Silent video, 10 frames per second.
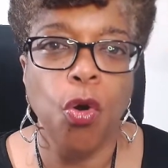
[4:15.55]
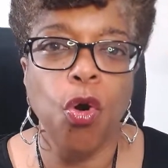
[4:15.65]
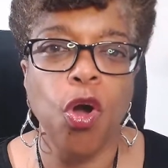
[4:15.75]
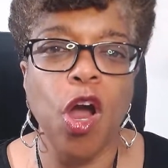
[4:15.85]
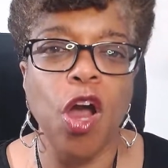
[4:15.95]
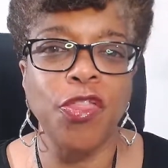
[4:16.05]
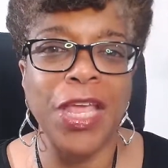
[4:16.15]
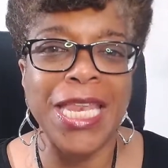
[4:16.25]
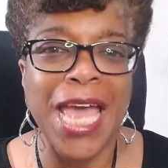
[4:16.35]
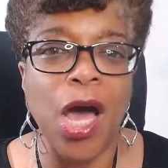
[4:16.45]
or are
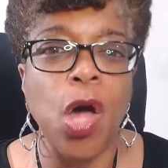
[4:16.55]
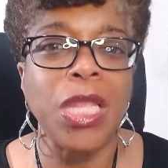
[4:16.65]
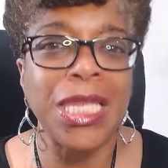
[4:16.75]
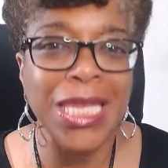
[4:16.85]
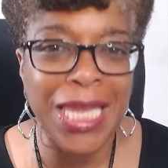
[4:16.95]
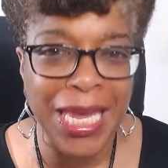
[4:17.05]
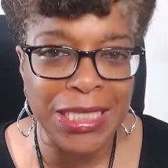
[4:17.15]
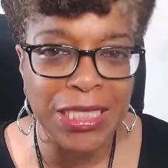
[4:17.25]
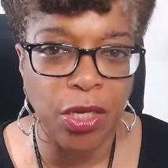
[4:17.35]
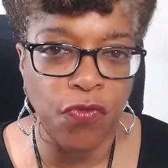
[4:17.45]
they now
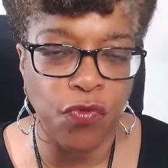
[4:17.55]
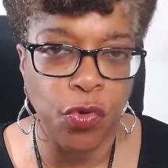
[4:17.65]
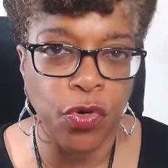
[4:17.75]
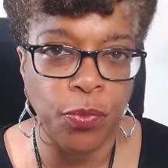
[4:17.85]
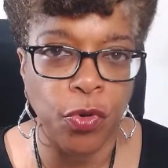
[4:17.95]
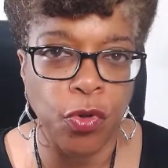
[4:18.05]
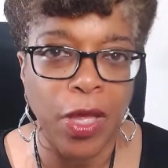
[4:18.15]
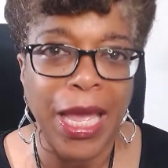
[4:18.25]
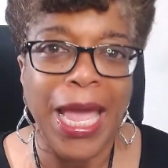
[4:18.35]
less affordable?